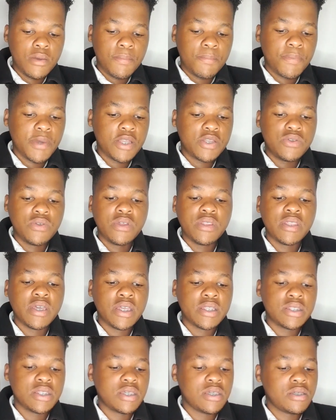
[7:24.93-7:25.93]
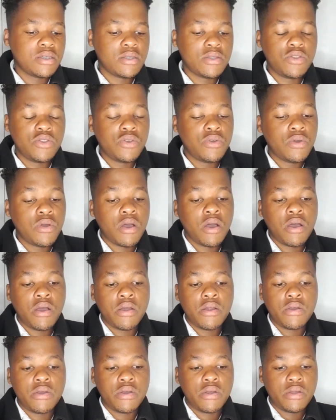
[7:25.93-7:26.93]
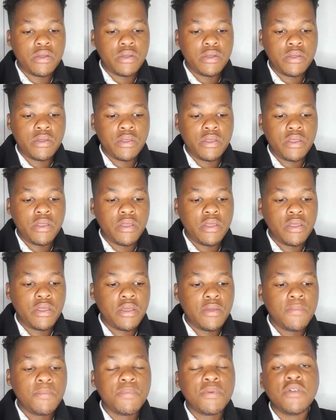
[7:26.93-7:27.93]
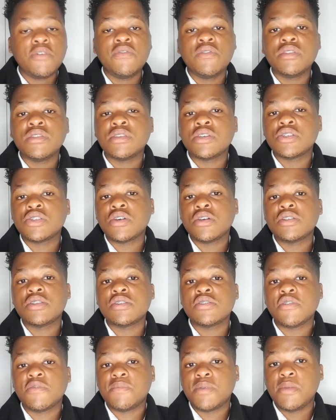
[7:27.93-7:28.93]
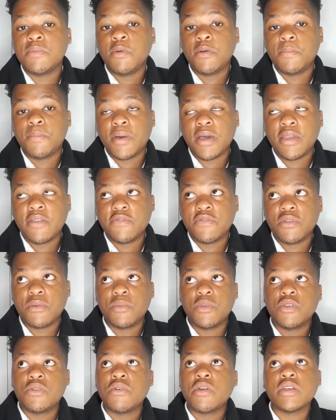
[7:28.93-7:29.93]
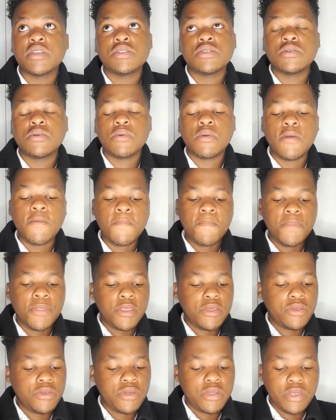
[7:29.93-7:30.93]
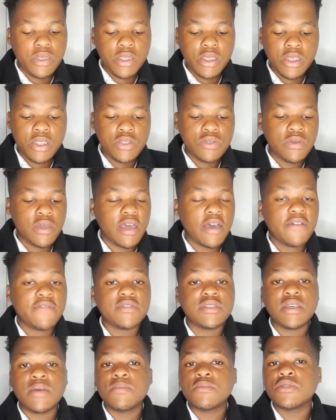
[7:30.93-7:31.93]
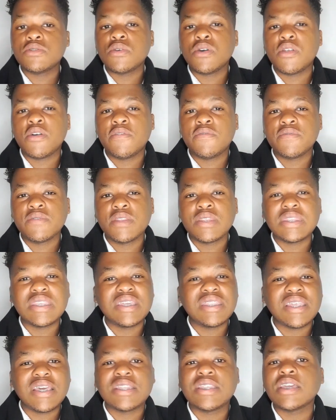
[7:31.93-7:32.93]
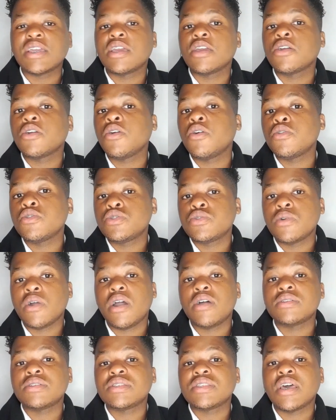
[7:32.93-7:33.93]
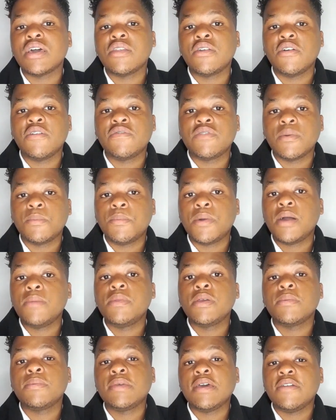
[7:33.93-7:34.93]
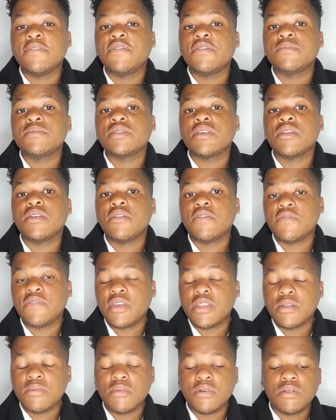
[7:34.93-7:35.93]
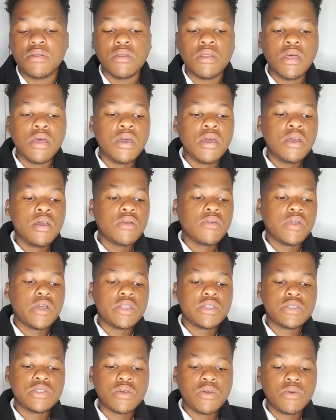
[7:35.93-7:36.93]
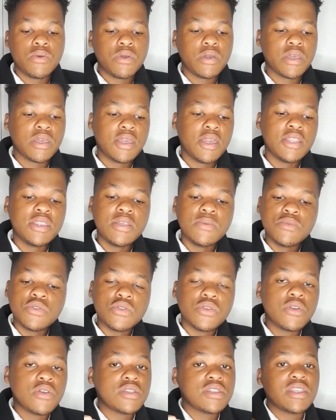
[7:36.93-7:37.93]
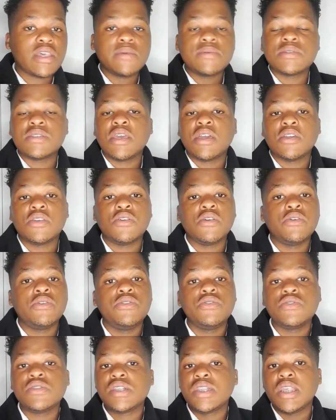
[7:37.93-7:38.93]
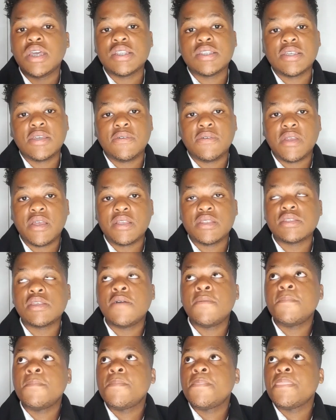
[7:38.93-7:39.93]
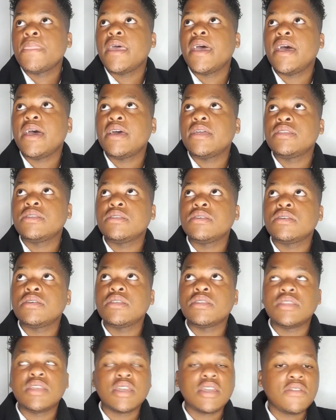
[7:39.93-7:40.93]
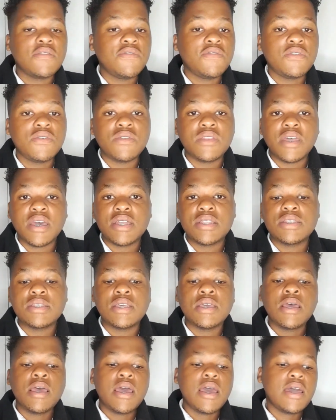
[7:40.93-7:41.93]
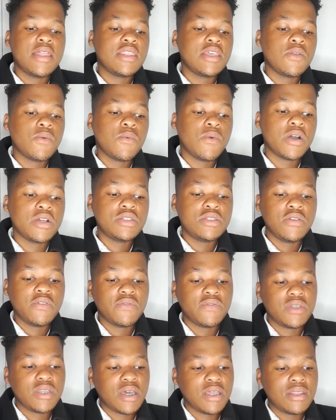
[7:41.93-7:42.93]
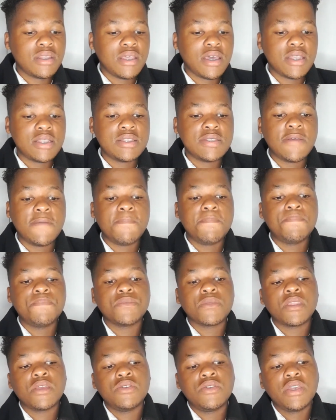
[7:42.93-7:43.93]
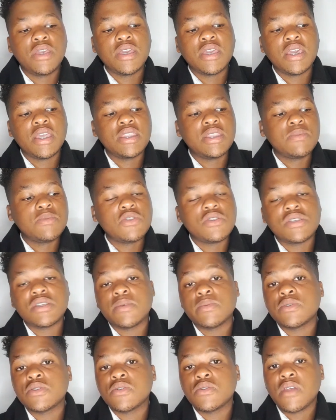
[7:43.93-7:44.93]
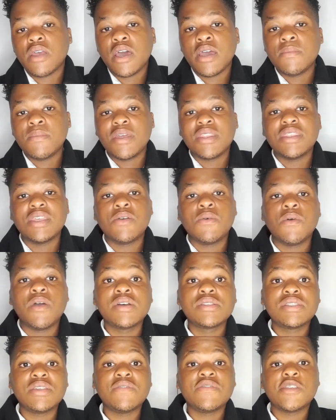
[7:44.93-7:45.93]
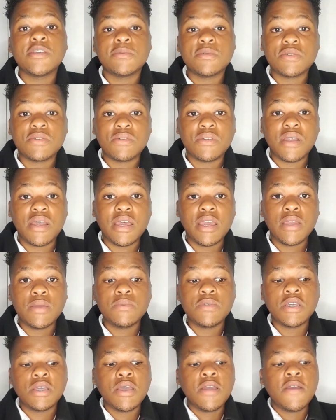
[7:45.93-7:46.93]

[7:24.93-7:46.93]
by doing that, you are improving the chances of people buying from you, right? So you need to have some sort of thing that they can go to outside of the public platforms that are available, right? So get them to your Substack, your newsletter, right? And they can view that. And then once you've done that, you can get them to subscribe. And then once they've subscribed,